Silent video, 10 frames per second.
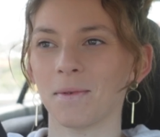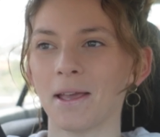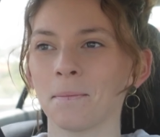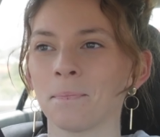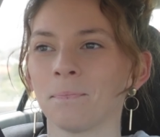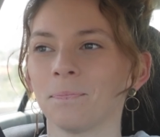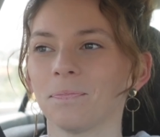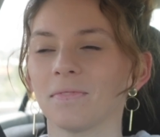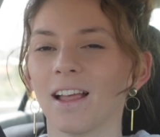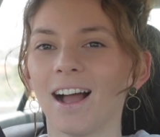bit.
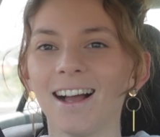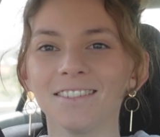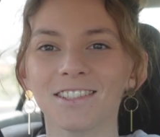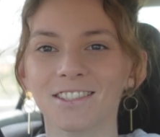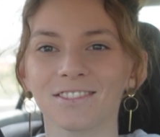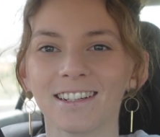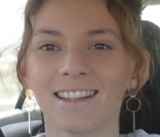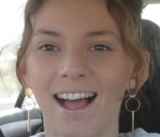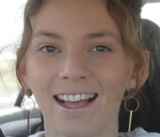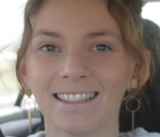I've just
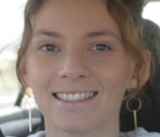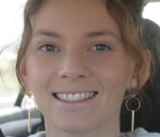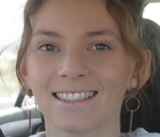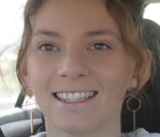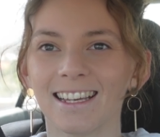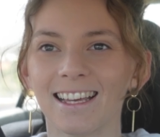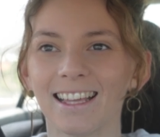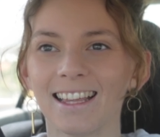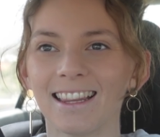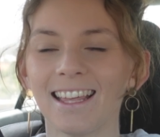realized
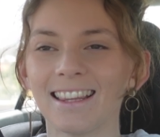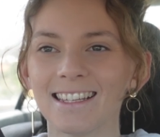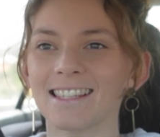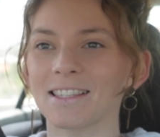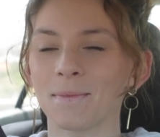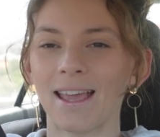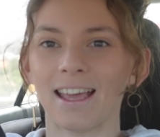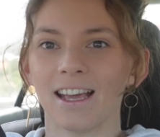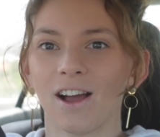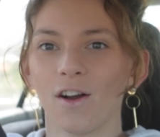that this is
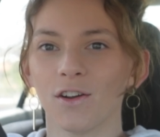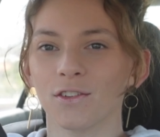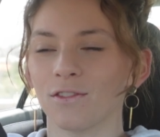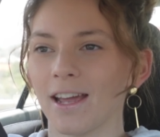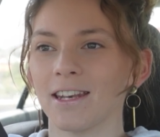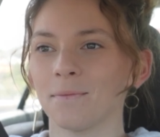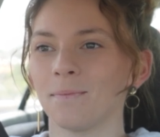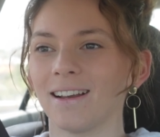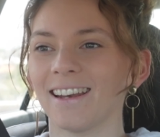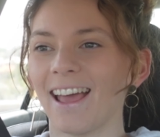me on a random
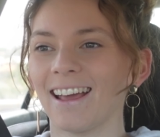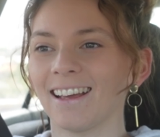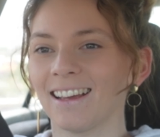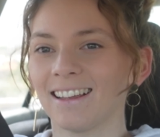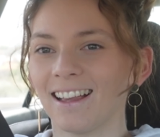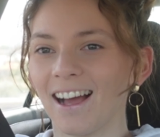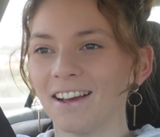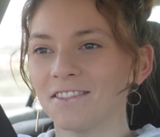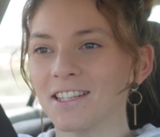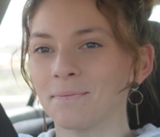Monday.
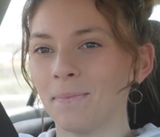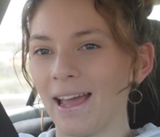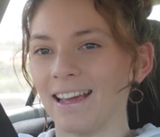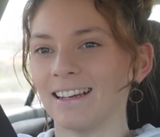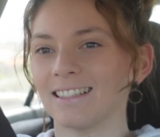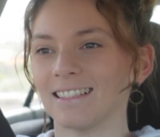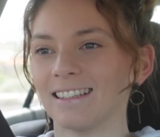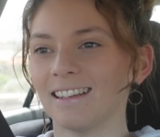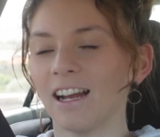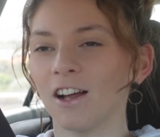I've just baked
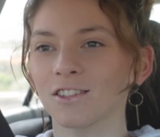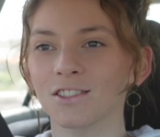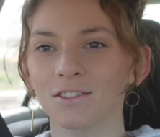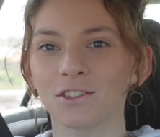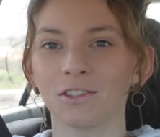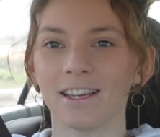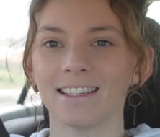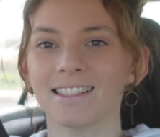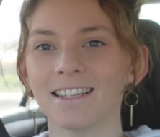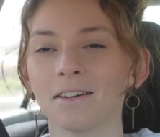like hundreds of
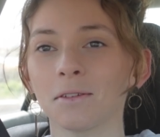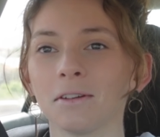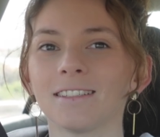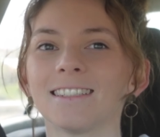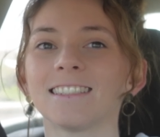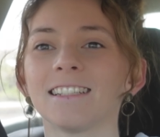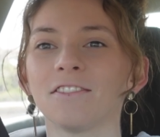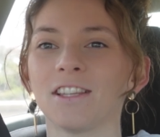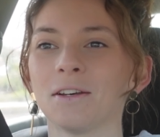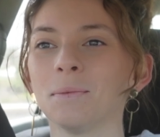cookies. Now I'm going to
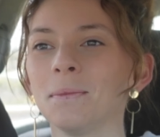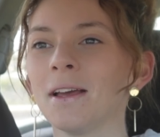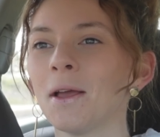deliver them